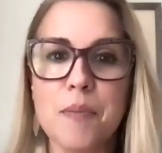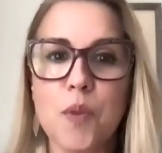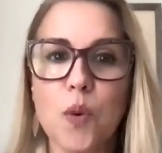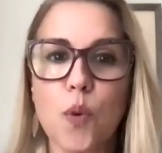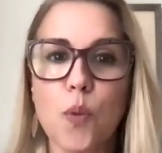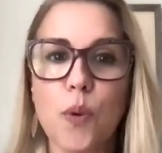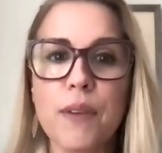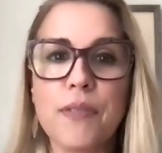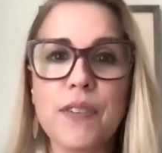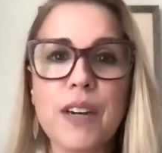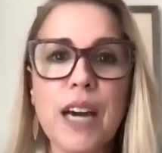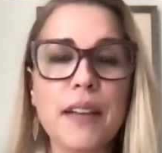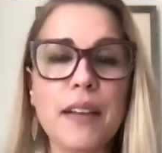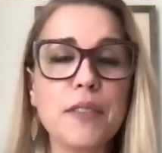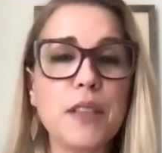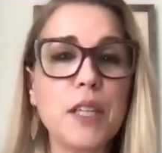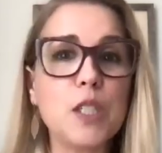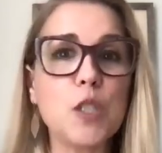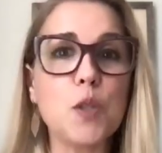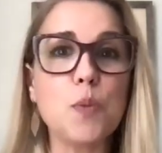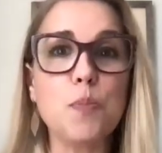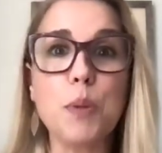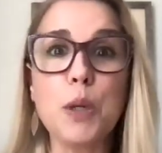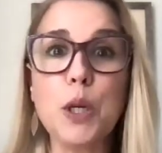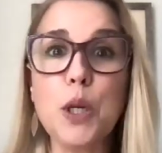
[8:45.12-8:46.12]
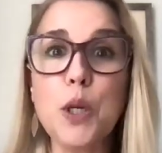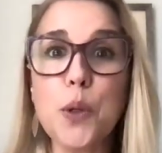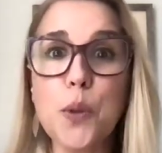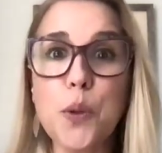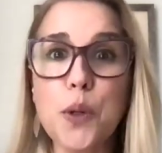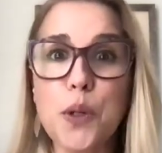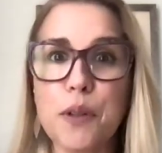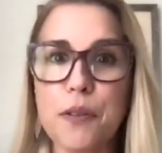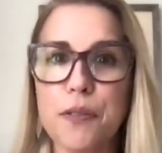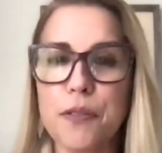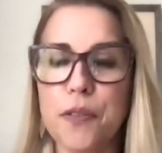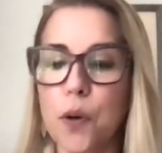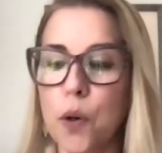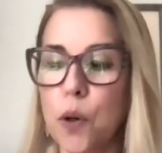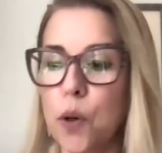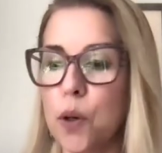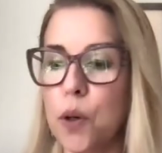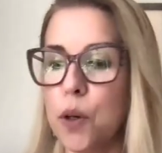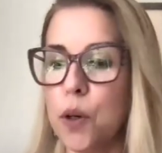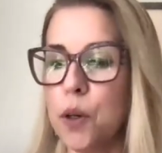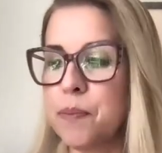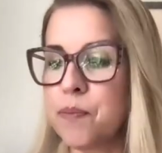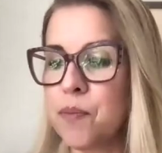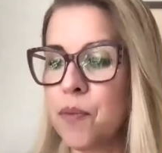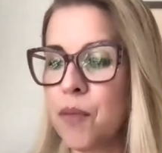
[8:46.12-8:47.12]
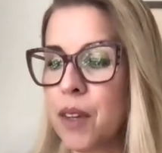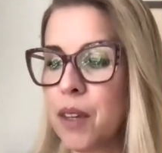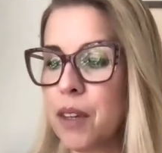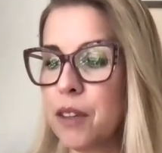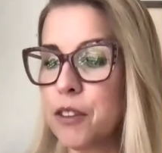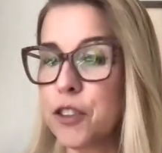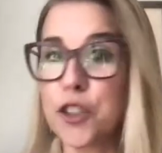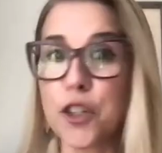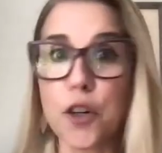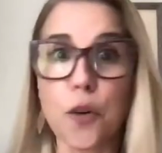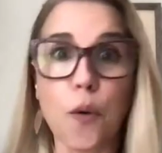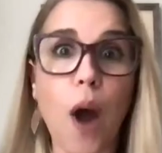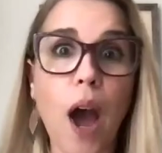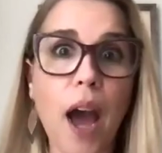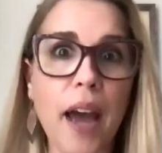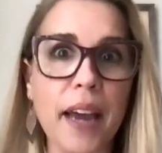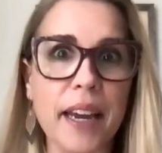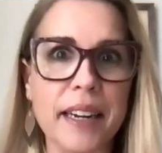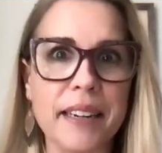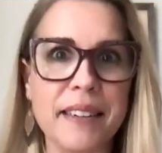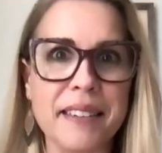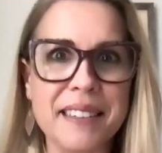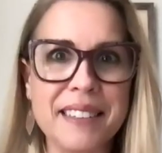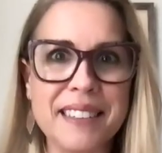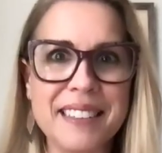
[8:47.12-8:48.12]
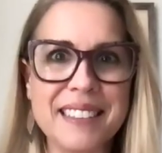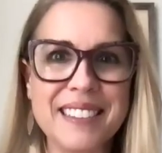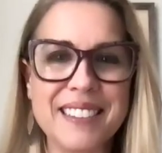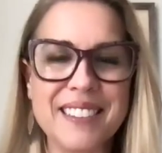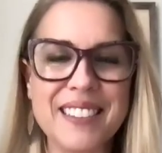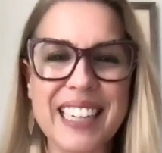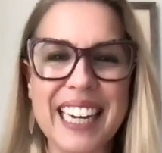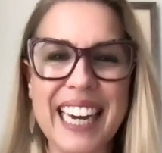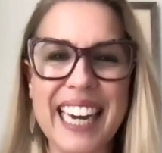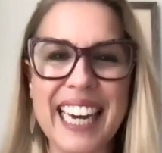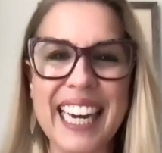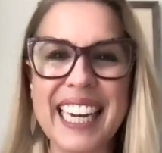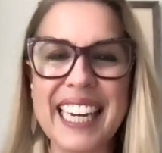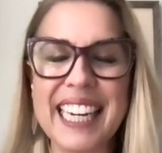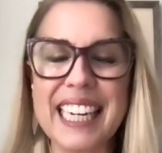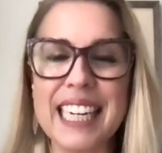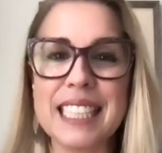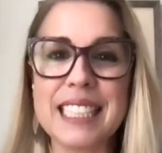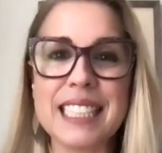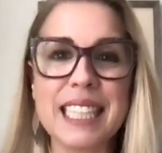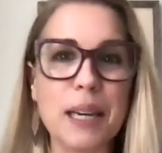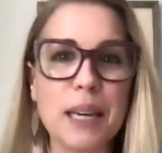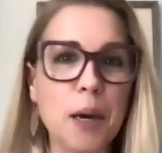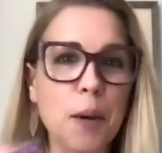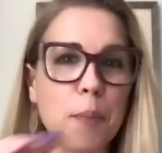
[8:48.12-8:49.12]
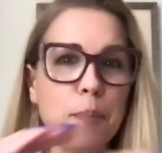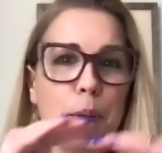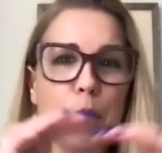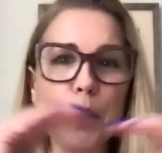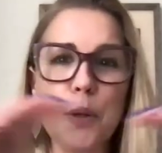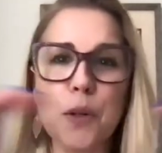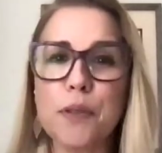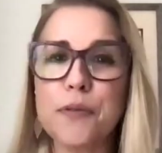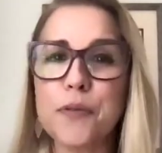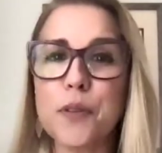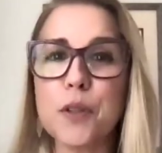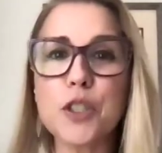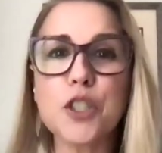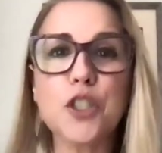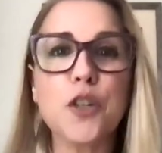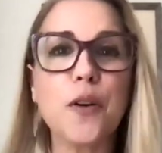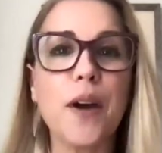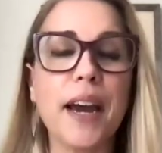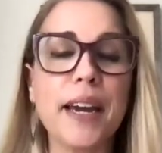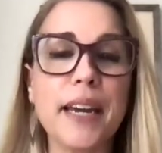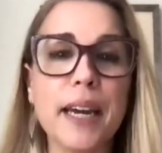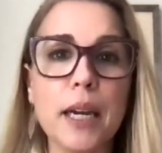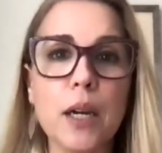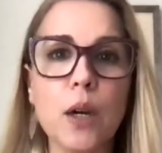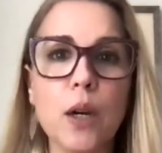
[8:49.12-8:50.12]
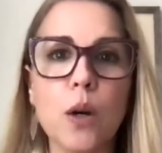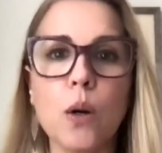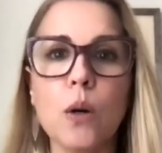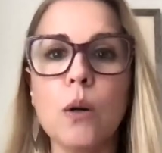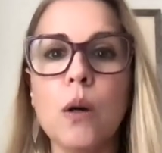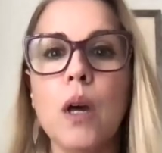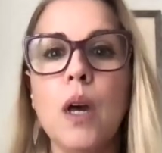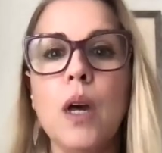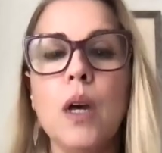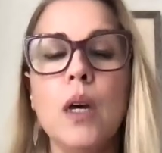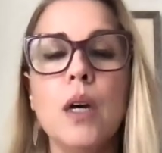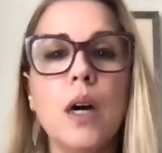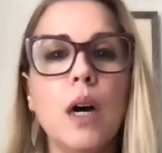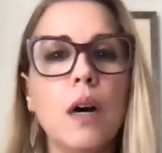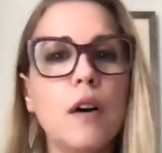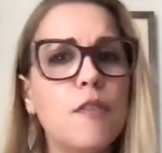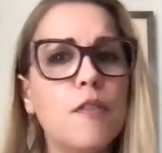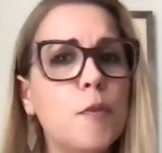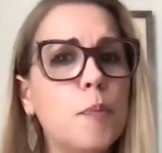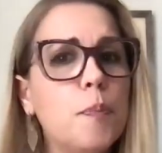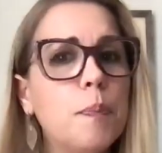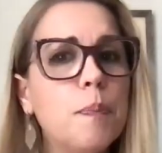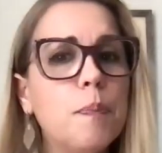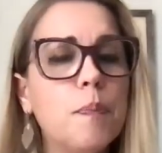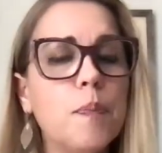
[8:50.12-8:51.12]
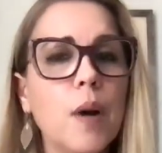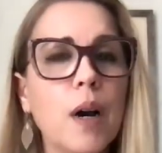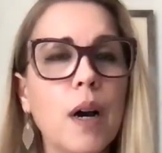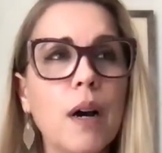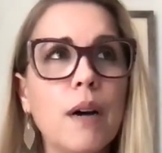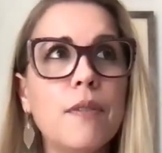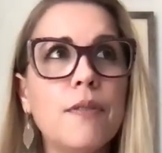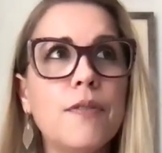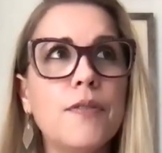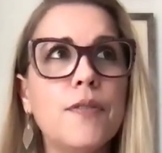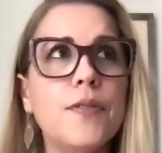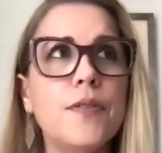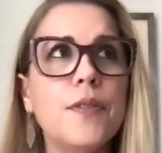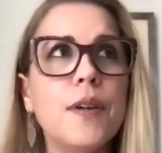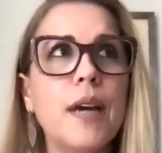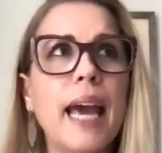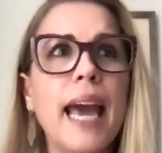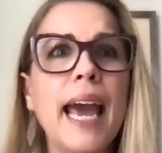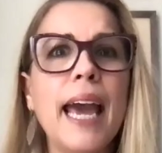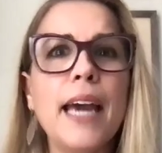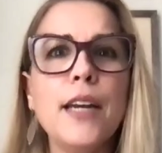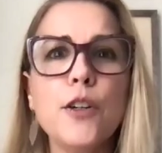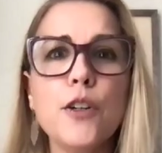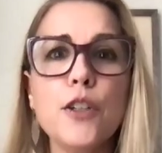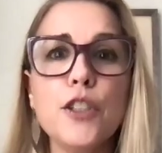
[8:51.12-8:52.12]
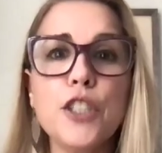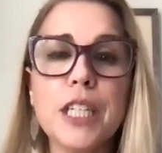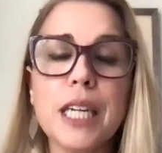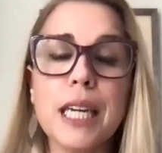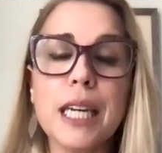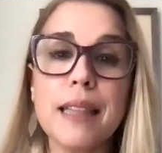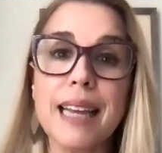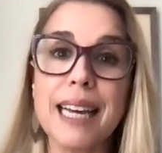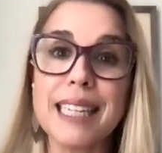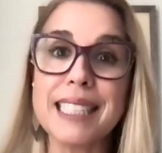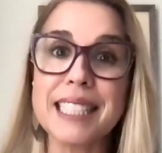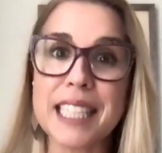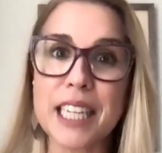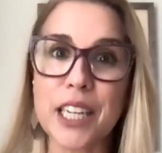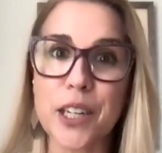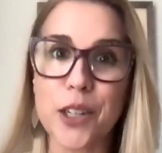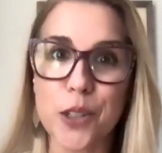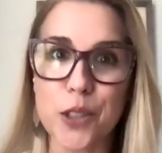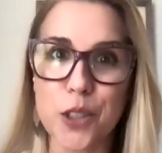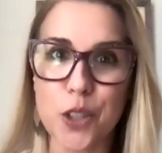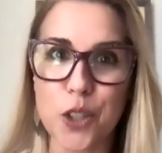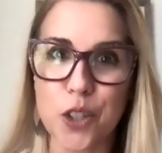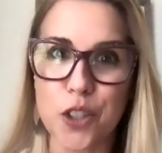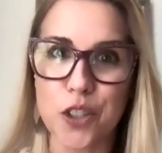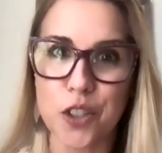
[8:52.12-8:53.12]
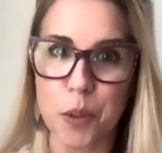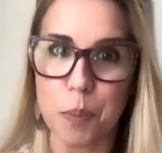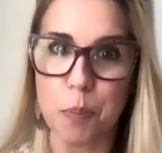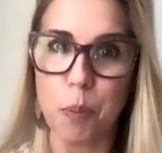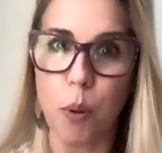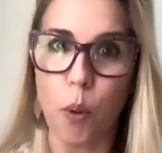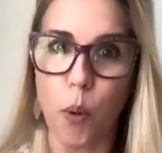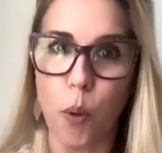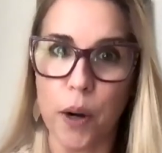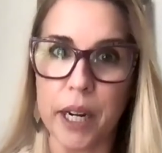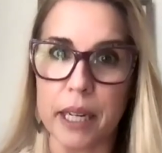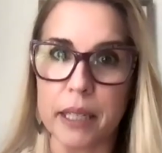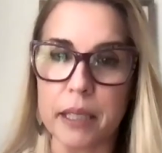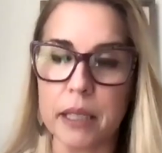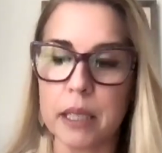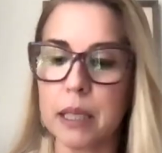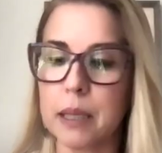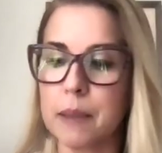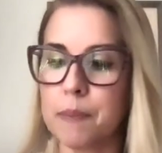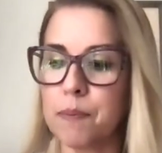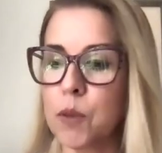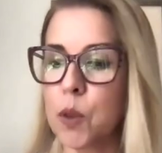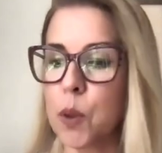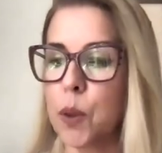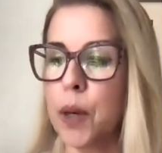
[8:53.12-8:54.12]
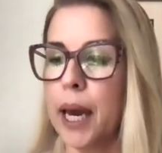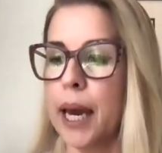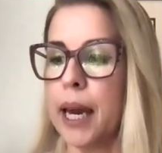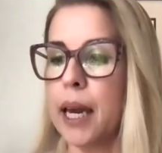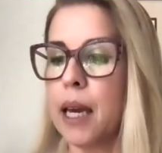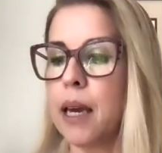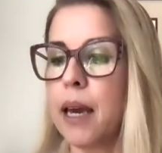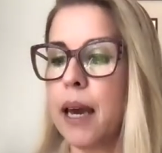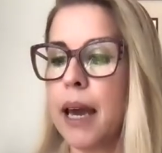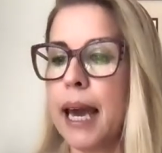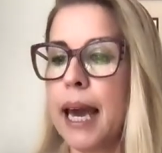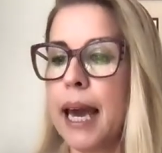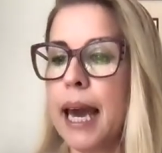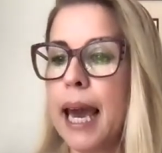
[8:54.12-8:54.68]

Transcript: we've got this beautiful trine, okay? It's a beautiful triangle of energy that's here to support us, okay?